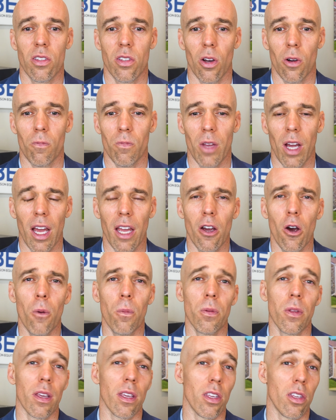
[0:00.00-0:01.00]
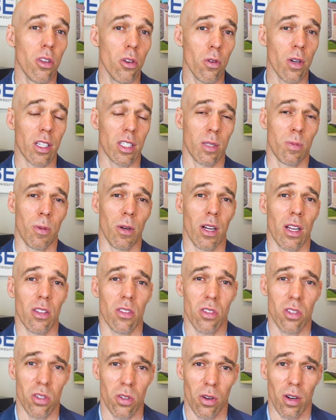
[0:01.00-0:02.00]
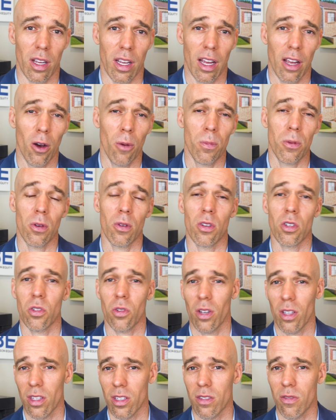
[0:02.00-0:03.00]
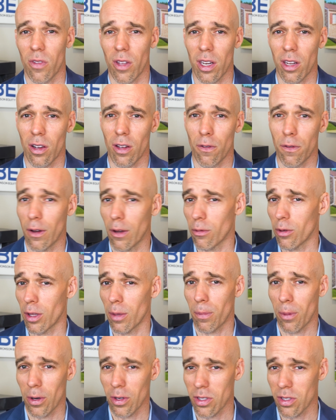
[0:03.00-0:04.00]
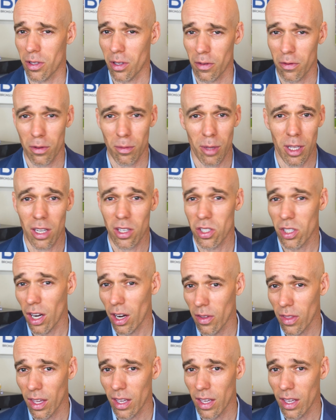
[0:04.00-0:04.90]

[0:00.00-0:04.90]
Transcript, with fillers: So I hope that you experience joy. I hope you enjoyed this video. It felt really personal for me to share